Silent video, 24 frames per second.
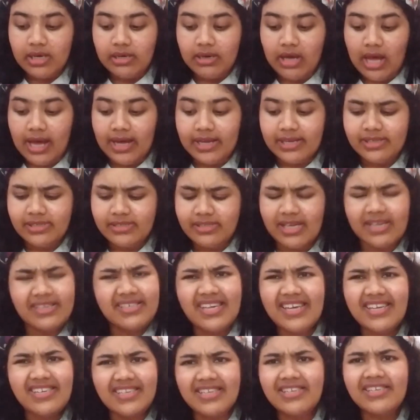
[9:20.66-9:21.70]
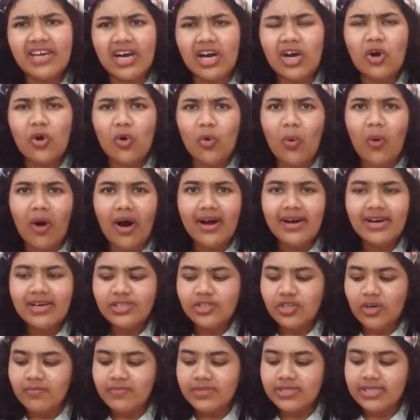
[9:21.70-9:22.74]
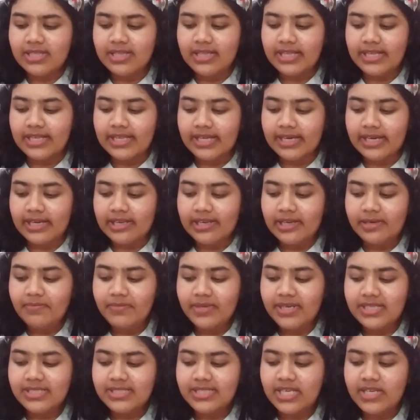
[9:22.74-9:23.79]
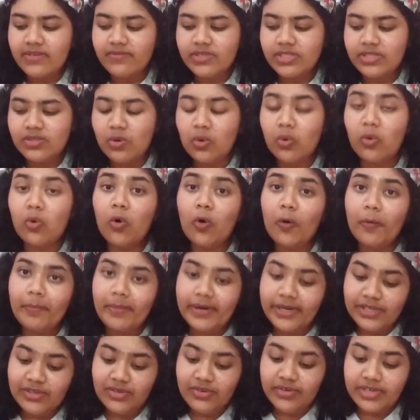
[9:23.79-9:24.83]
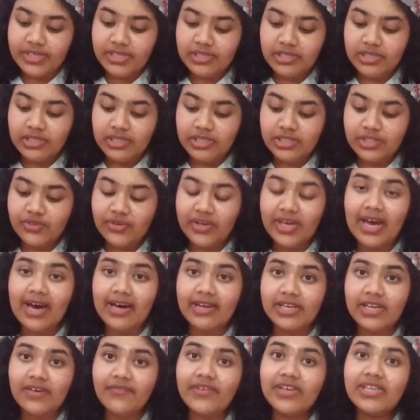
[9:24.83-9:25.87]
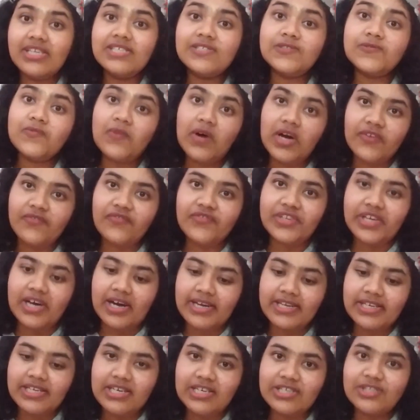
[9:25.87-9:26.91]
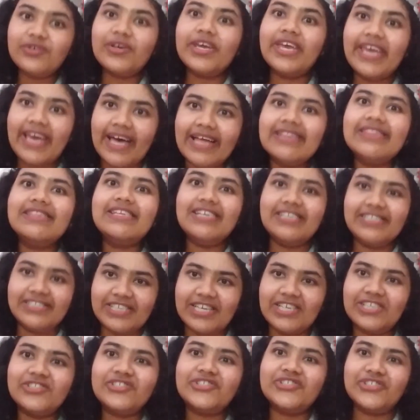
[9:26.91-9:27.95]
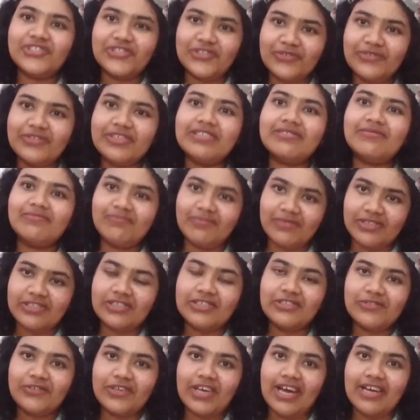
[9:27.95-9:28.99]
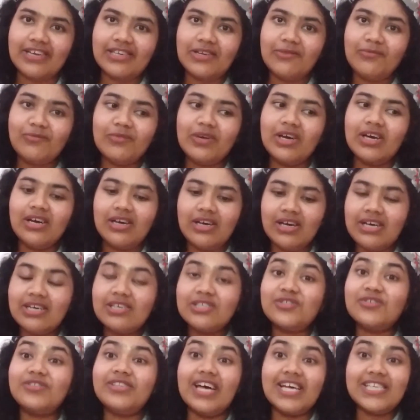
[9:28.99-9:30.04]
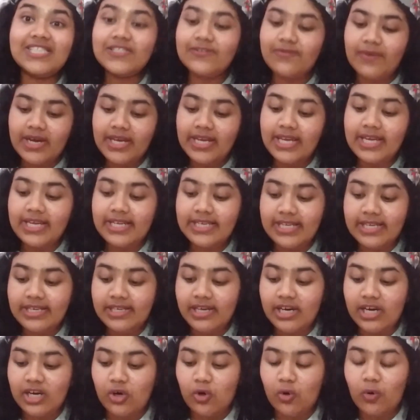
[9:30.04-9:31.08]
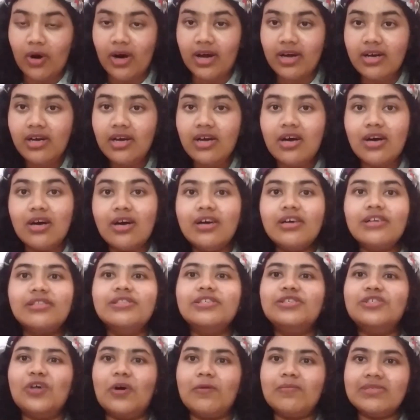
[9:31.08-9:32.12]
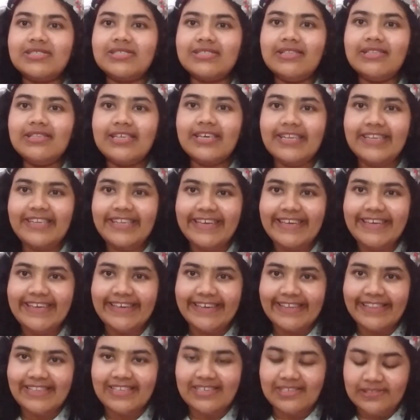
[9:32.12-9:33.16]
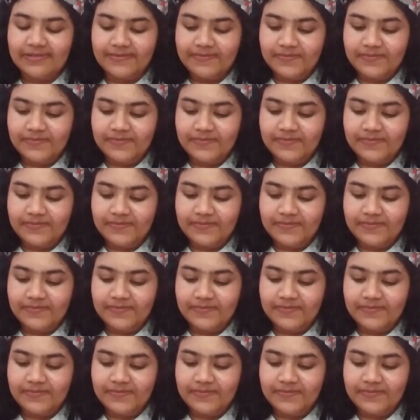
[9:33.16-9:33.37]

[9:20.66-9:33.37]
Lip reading: and yet he didn't acquire domicile in England because he was hoping to return to Canada when his wife died. So he had the intention to return to Canada. So that's why he didn't acquire the domicile in England.